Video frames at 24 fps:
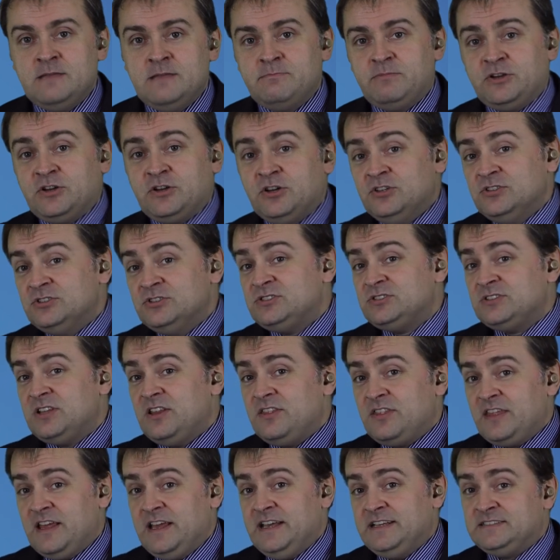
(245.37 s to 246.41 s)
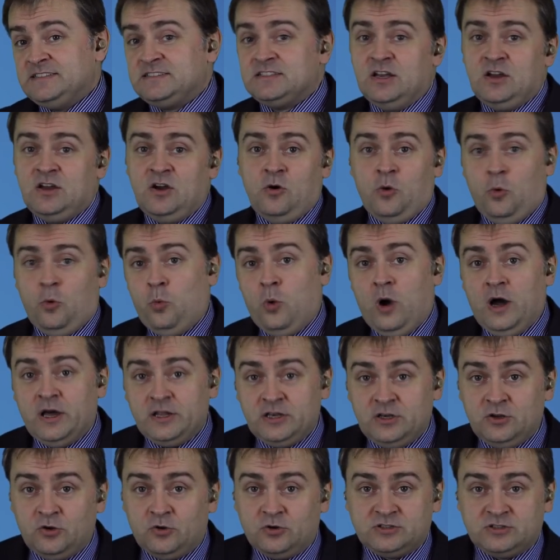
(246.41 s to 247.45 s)
Because there's
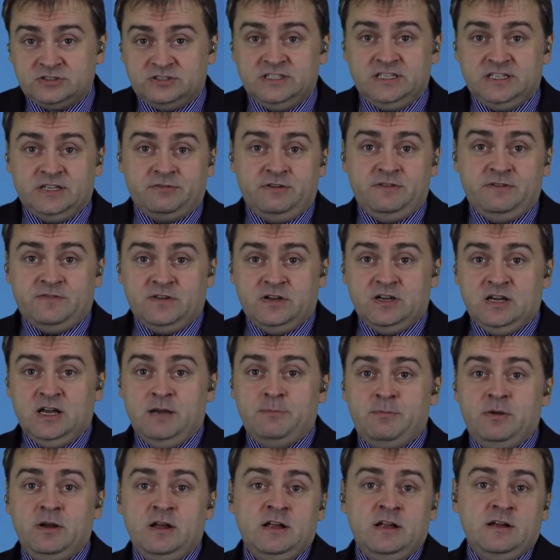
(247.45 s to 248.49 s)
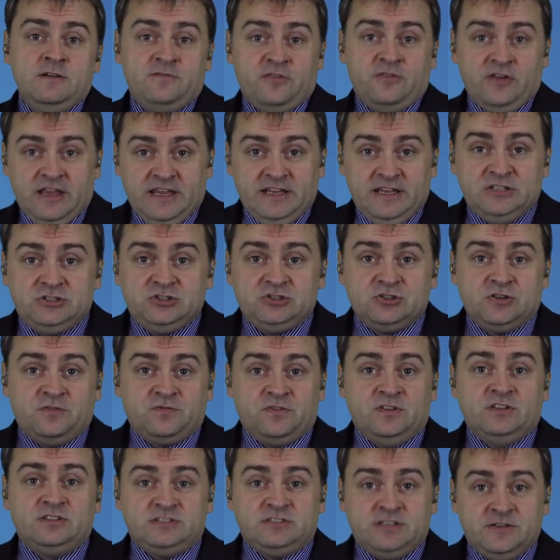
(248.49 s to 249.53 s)
one auxiliary verb for each of
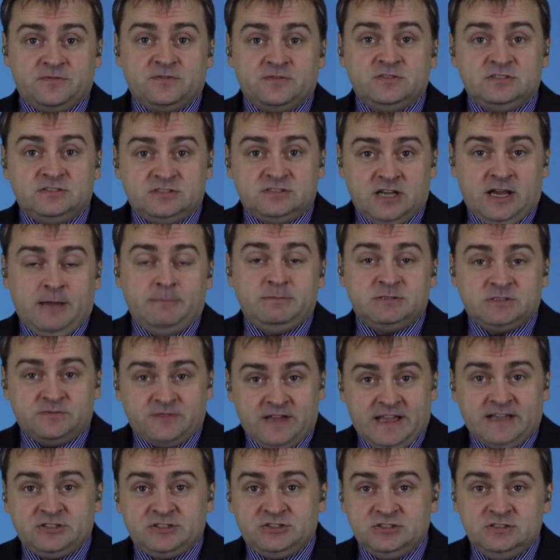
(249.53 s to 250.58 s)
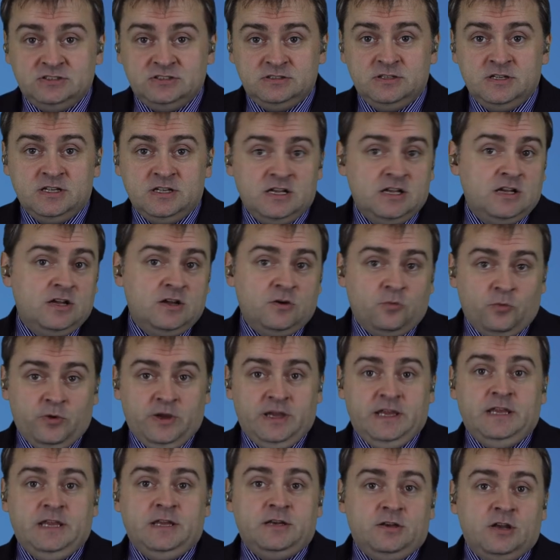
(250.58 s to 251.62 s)
the different types of action,
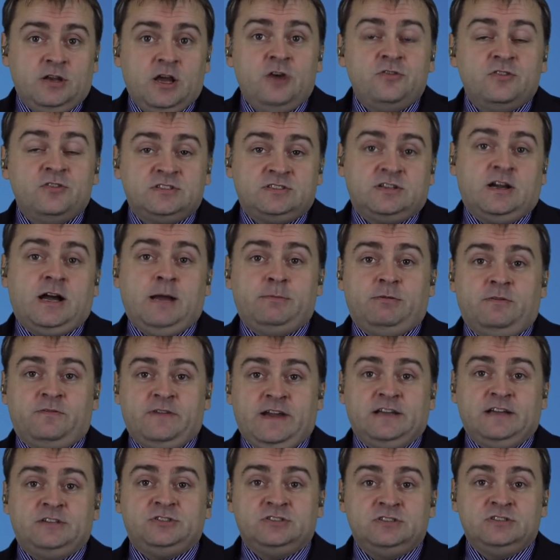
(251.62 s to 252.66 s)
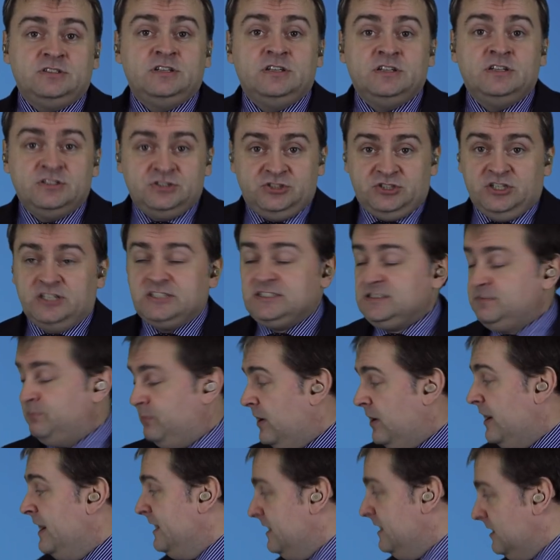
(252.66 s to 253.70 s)
we know the type of action just
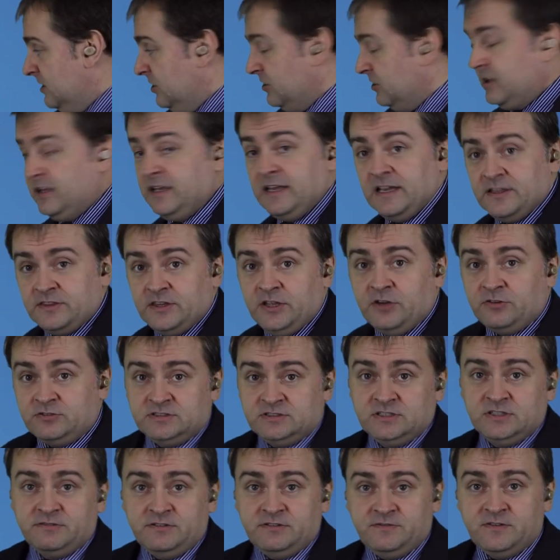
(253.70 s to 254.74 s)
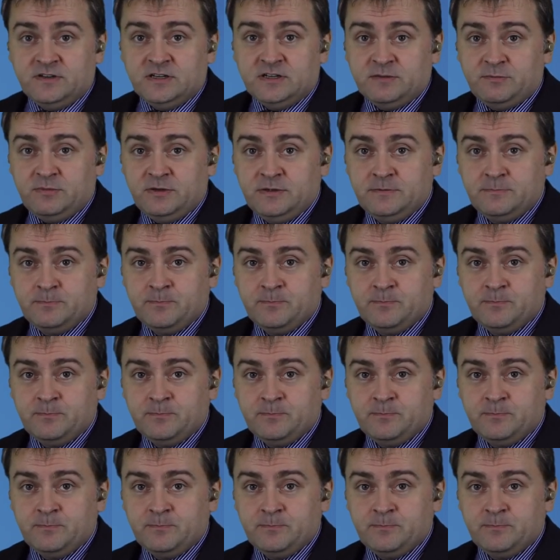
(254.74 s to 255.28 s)
by looking at the auxiliary verb.